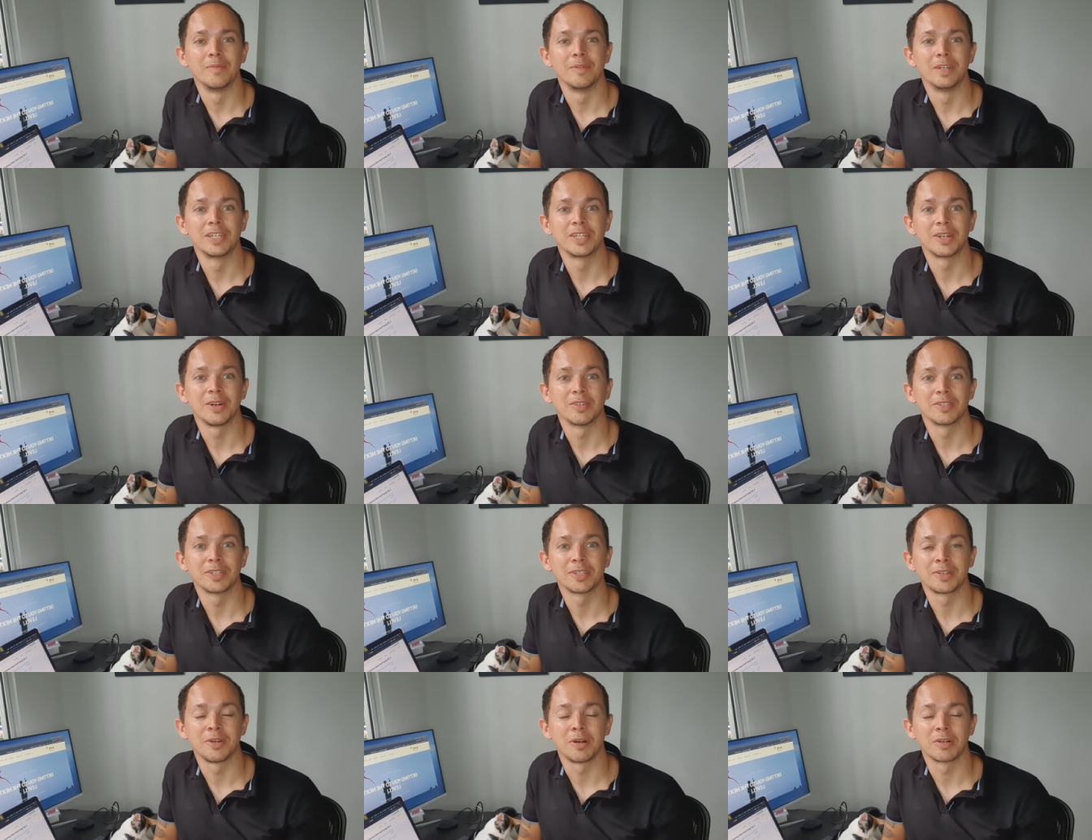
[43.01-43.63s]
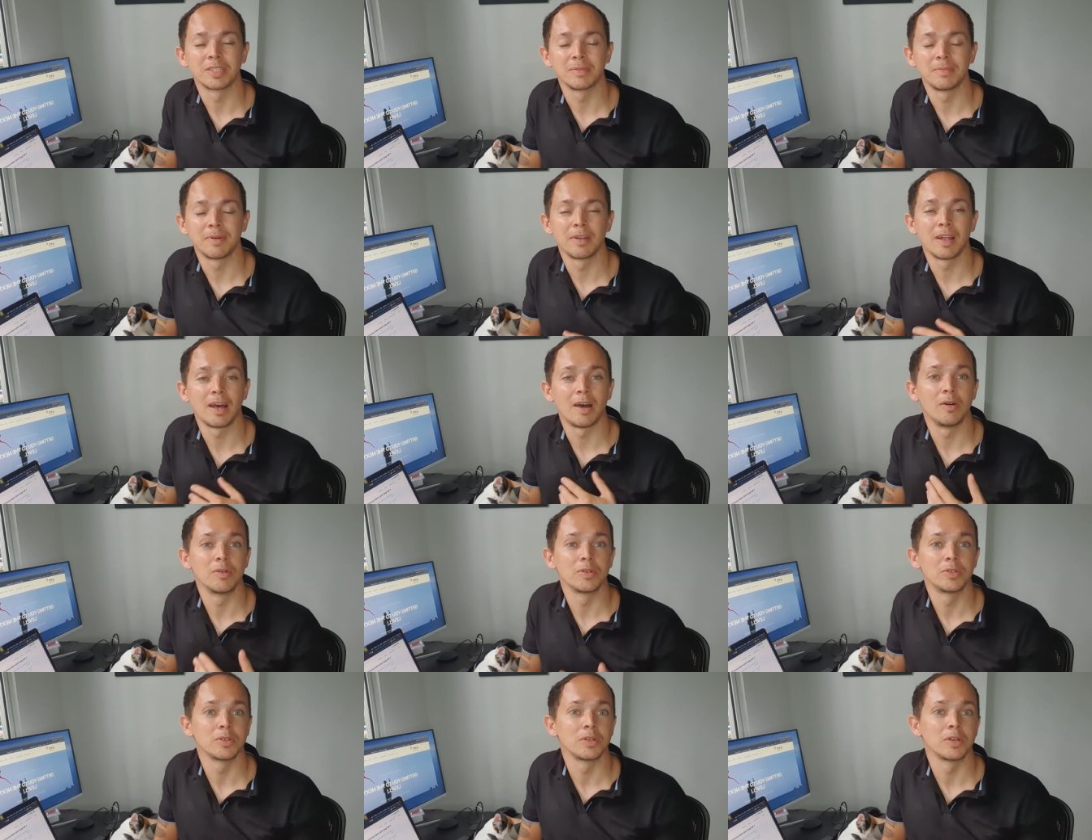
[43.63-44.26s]
which also talks about
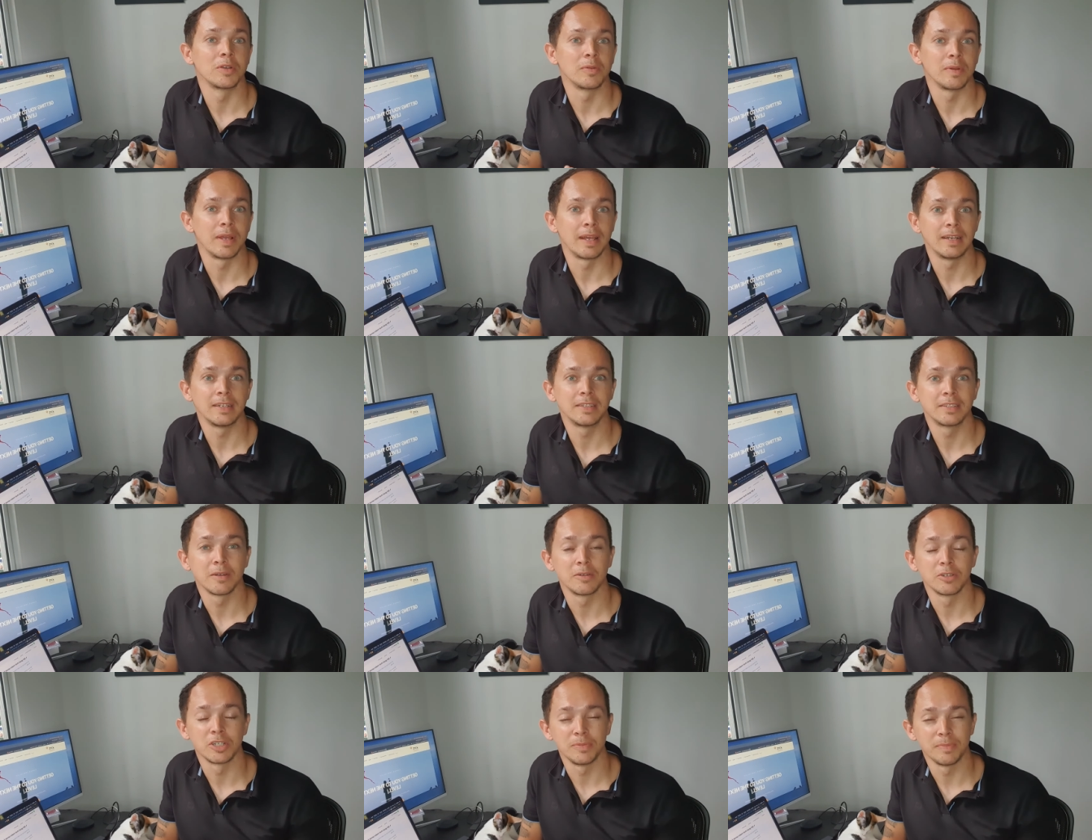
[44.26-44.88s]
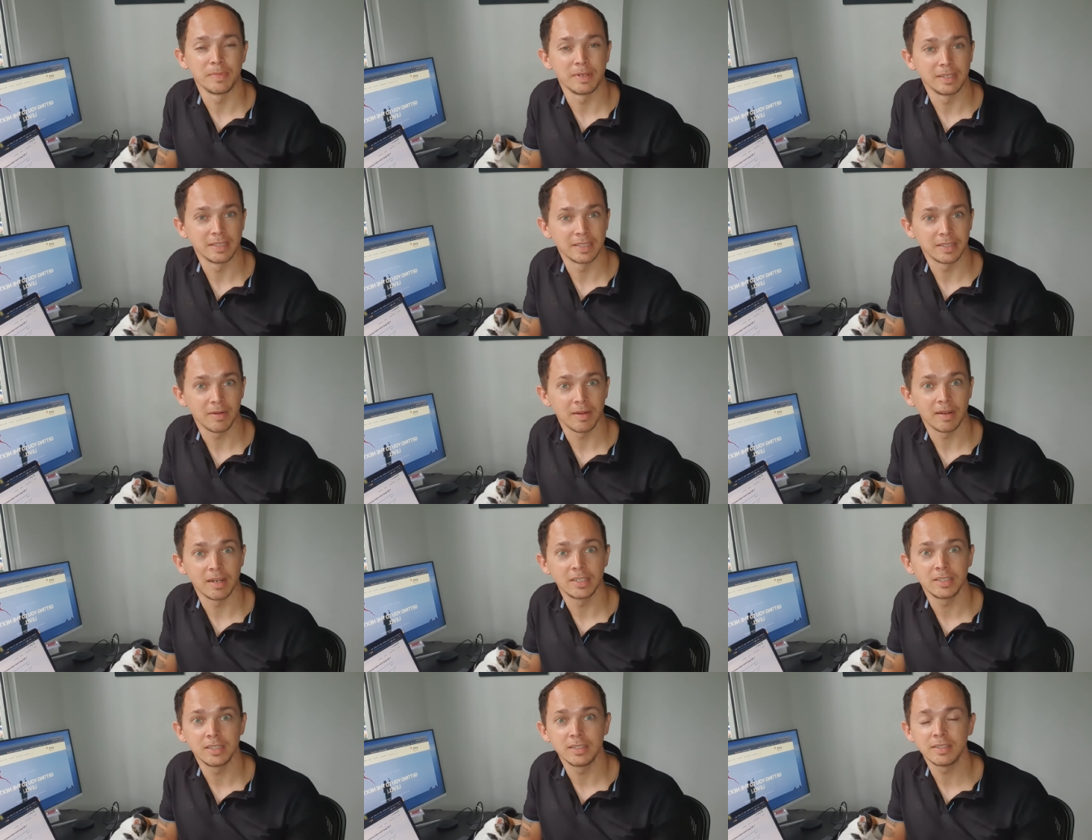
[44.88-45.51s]
how to create social media
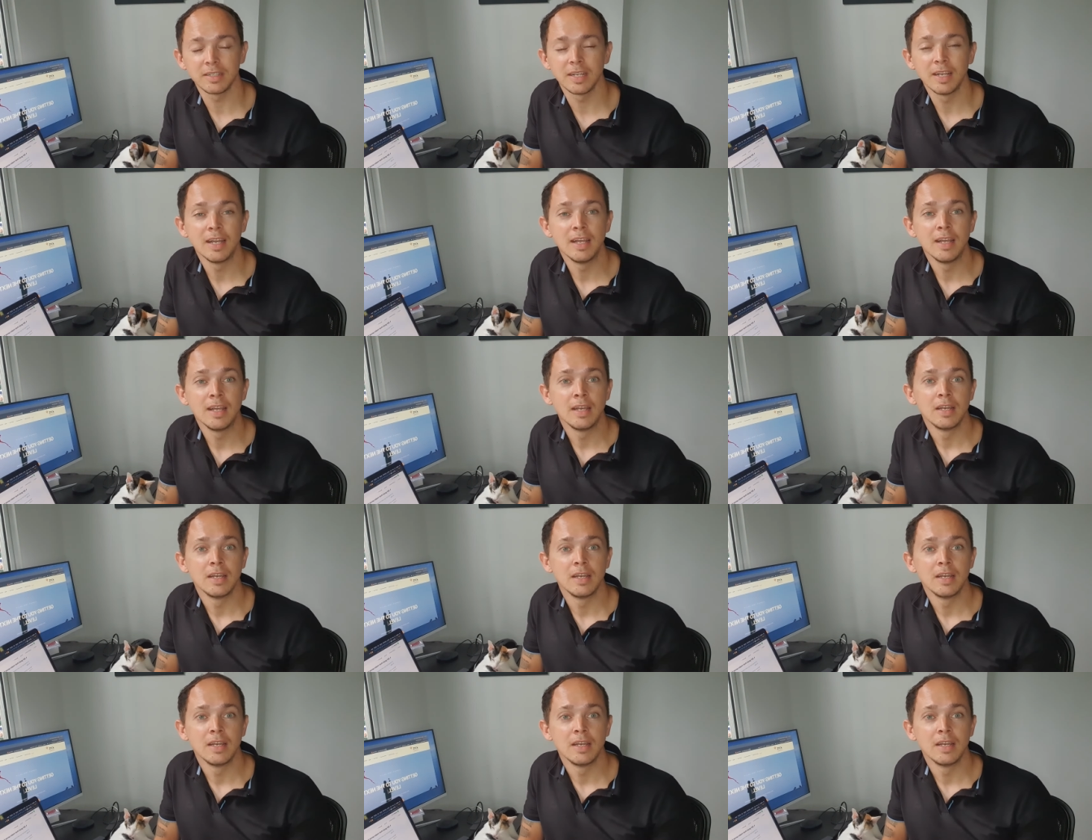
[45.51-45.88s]
strategies,